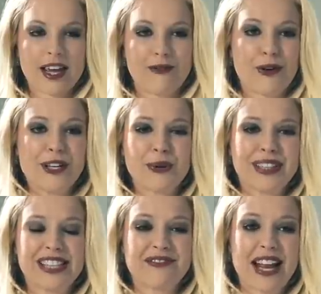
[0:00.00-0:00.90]
If we
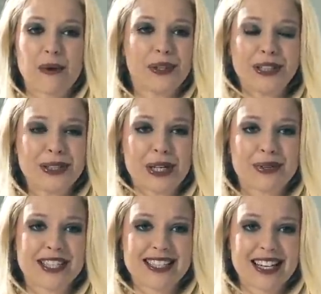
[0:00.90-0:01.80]
don't leave now, we'll lose
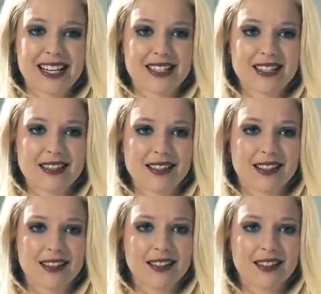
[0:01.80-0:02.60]
our receipts.